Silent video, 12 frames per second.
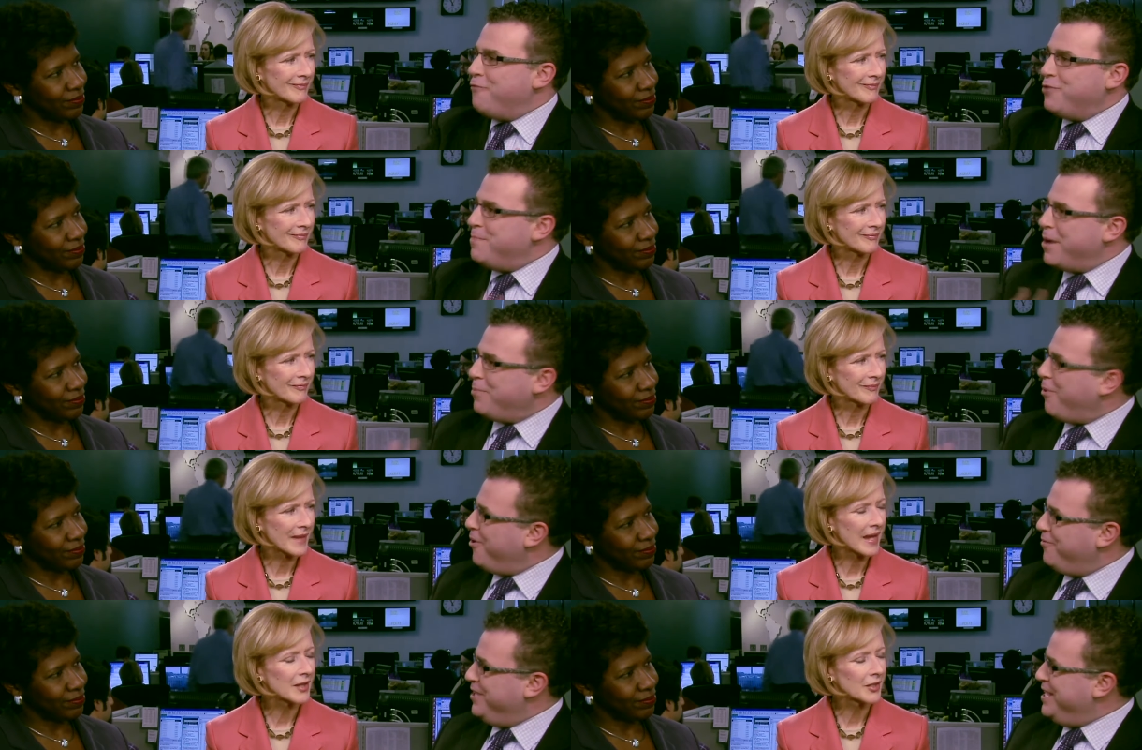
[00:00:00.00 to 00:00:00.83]
Speaker 1: for the better
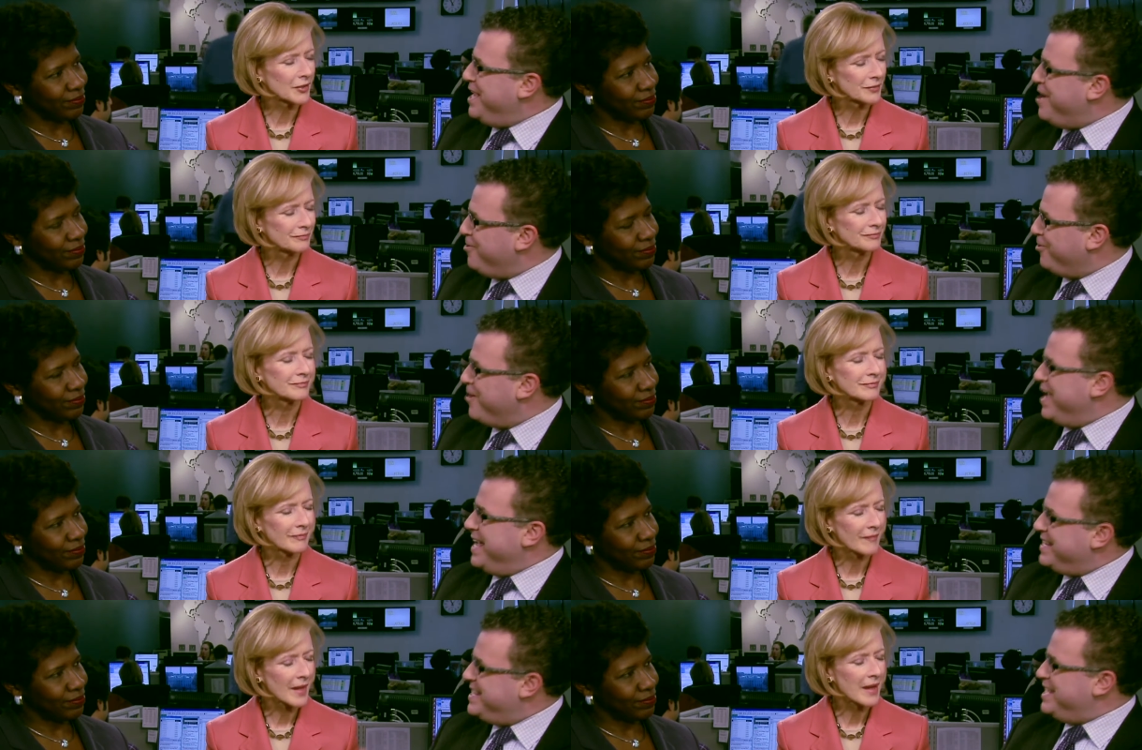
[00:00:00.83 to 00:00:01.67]
part of a year.
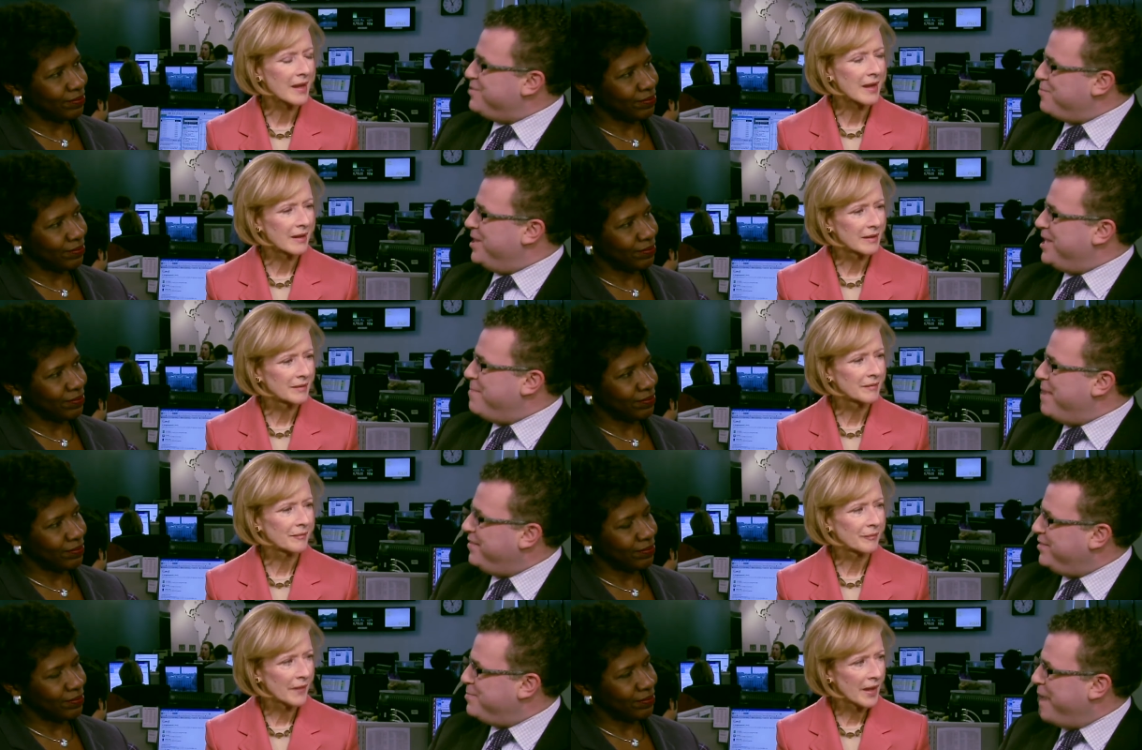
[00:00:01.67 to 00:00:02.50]
Is this really a
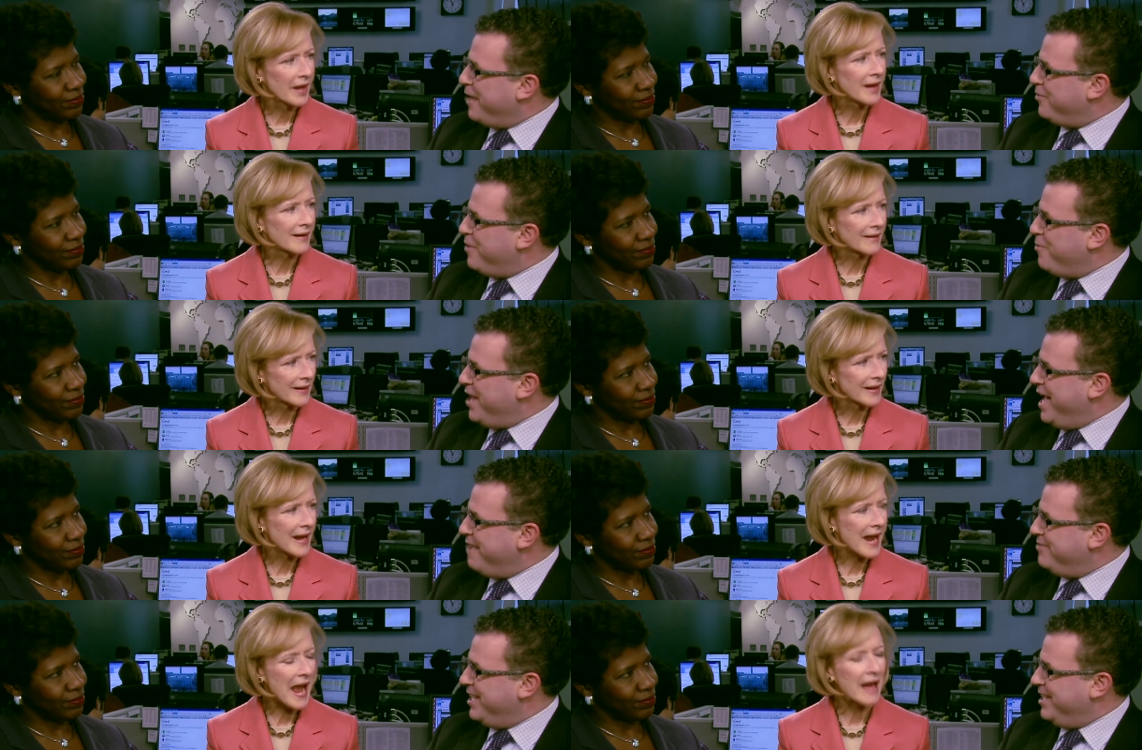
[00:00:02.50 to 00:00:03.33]
message battle they want to
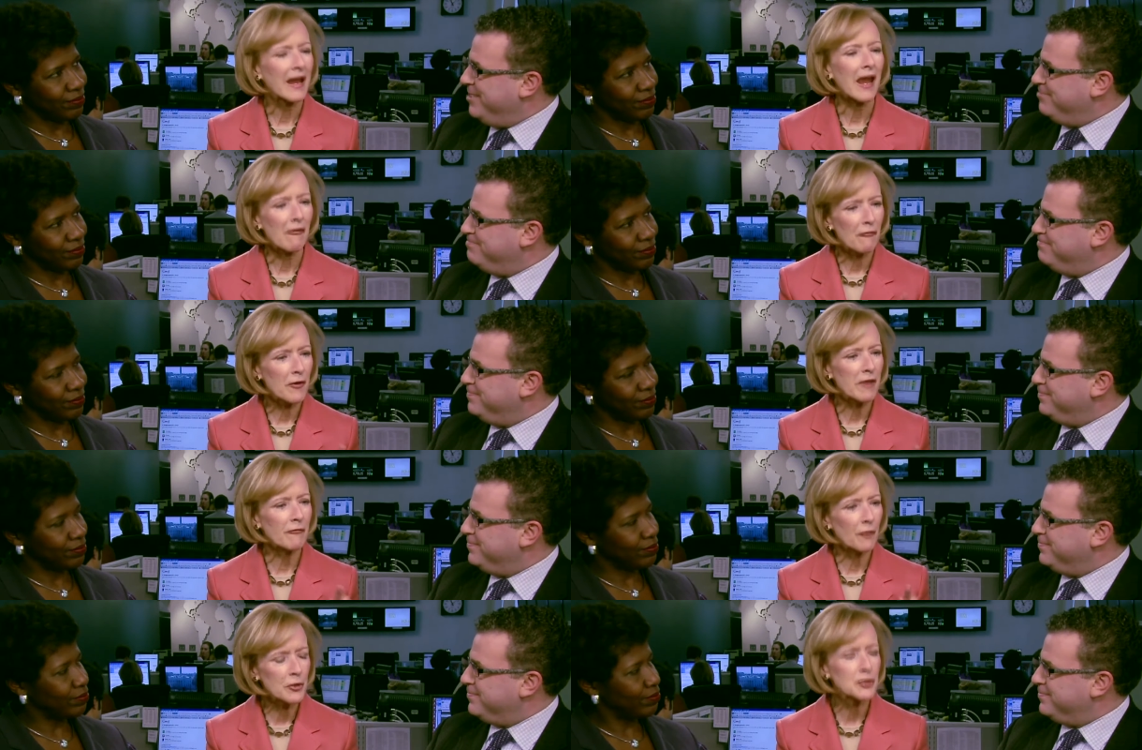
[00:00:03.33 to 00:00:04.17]
have again? And
Speaker 2: every,
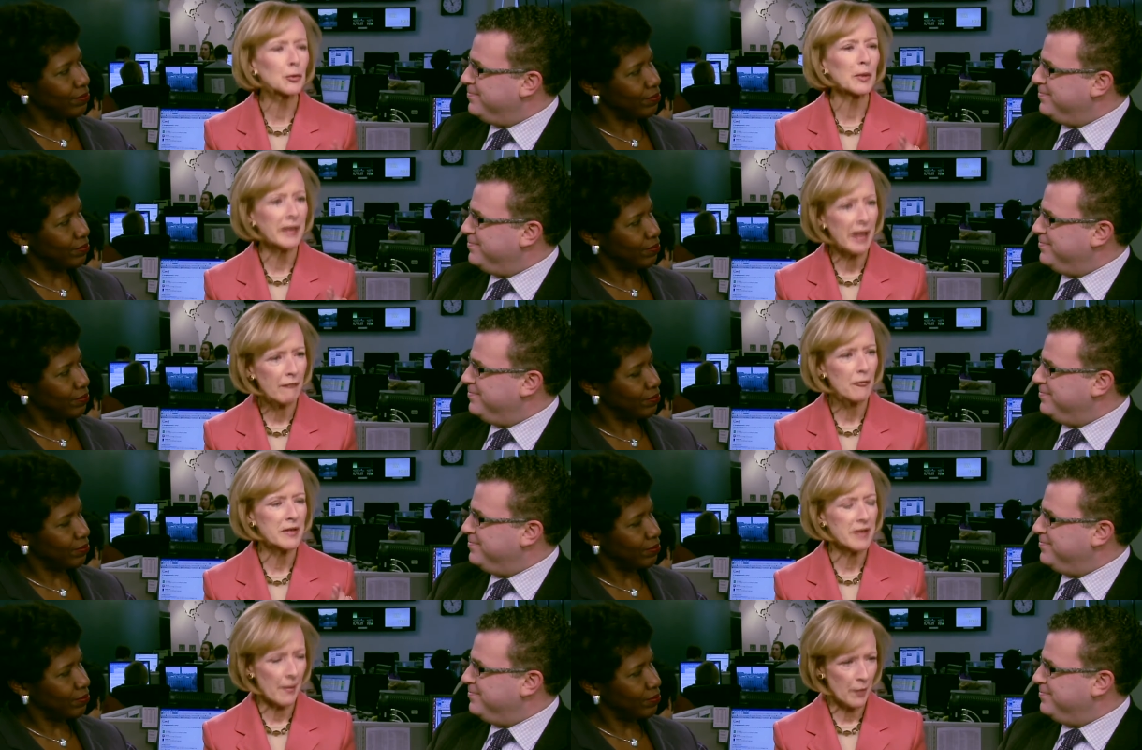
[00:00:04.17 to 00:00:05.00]
virtually every
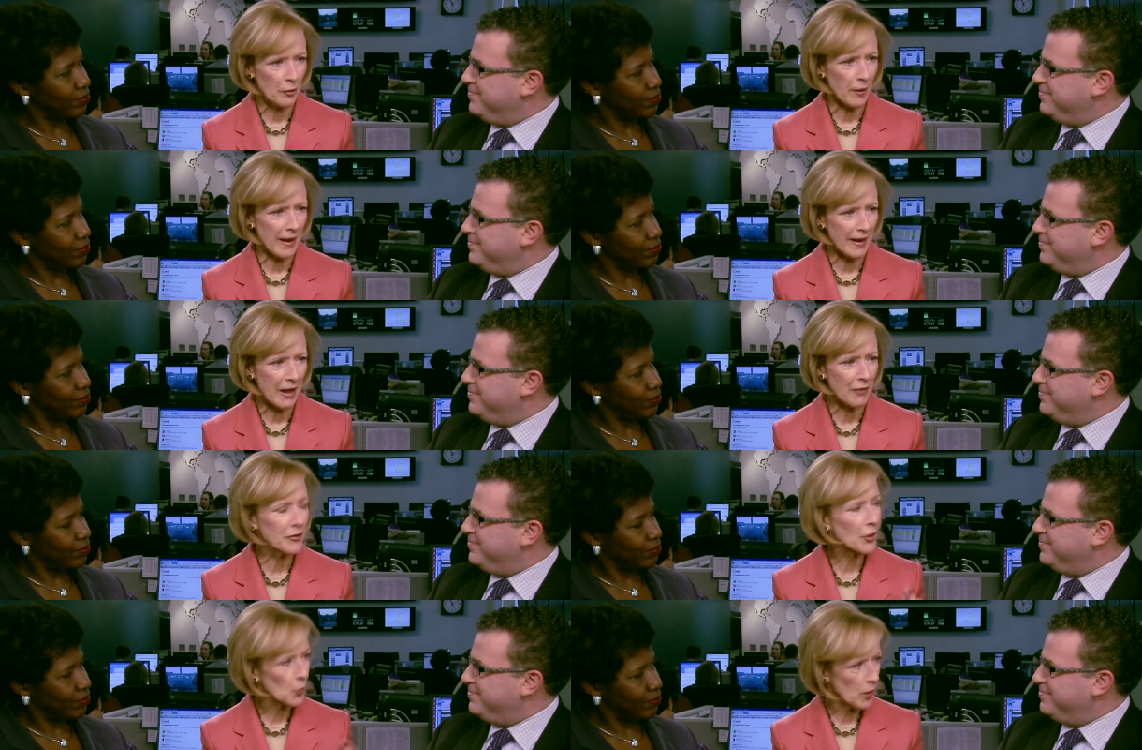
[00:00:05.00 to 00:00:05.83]
Democrat out
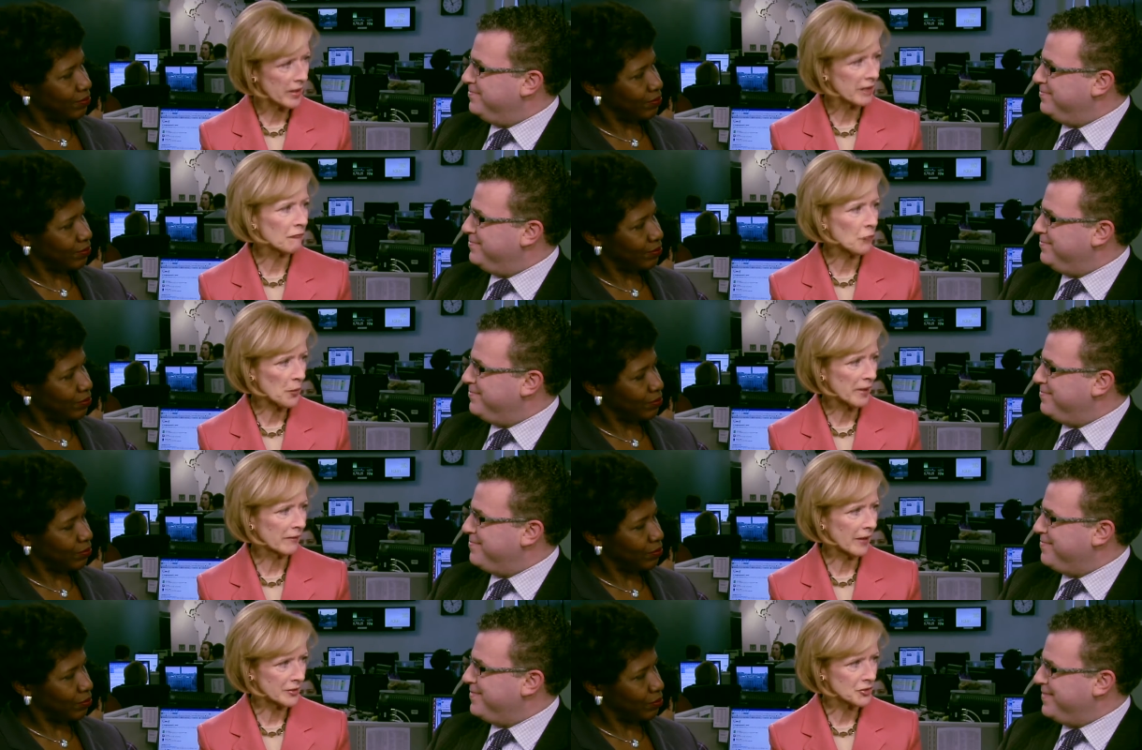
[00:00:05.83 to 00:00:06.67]
there running for
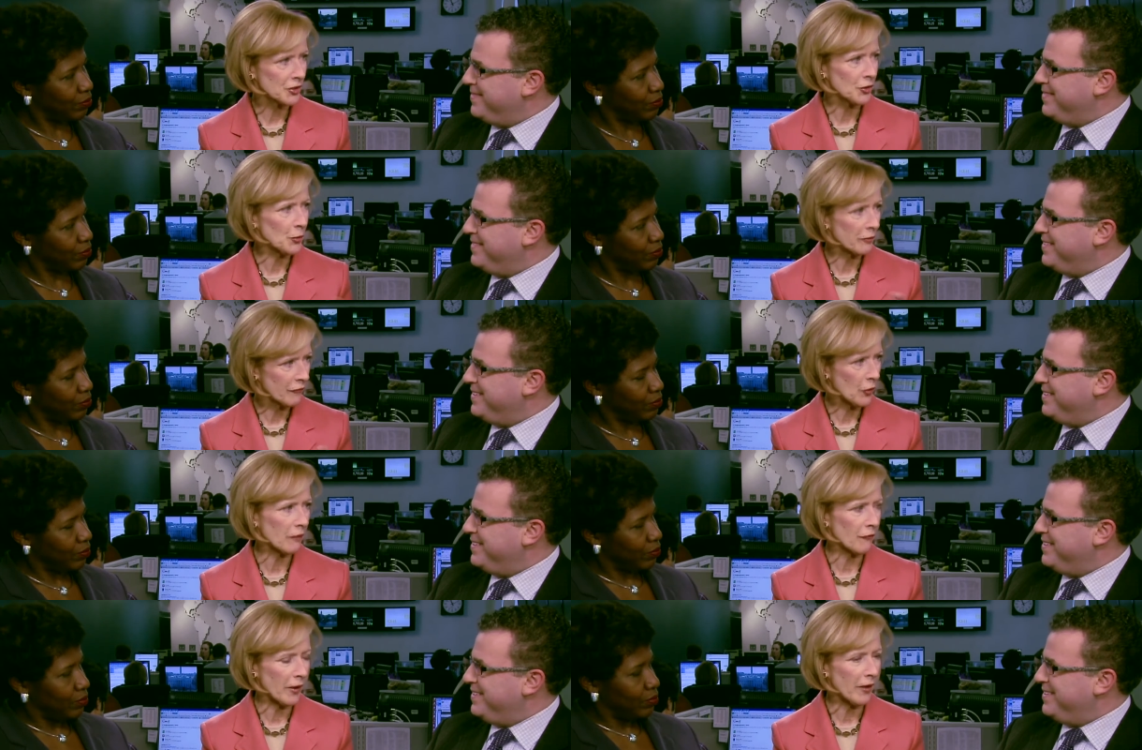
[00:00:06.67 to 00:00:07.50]
reelection who had voted
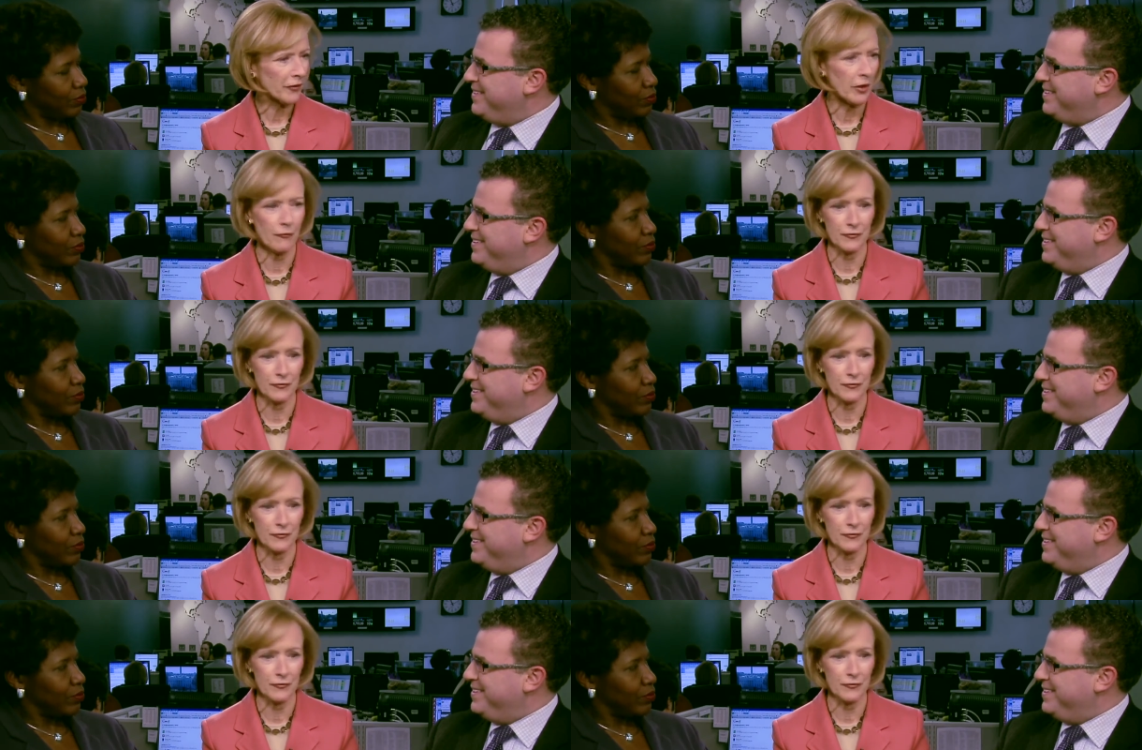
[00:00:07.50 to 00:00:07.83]
for health care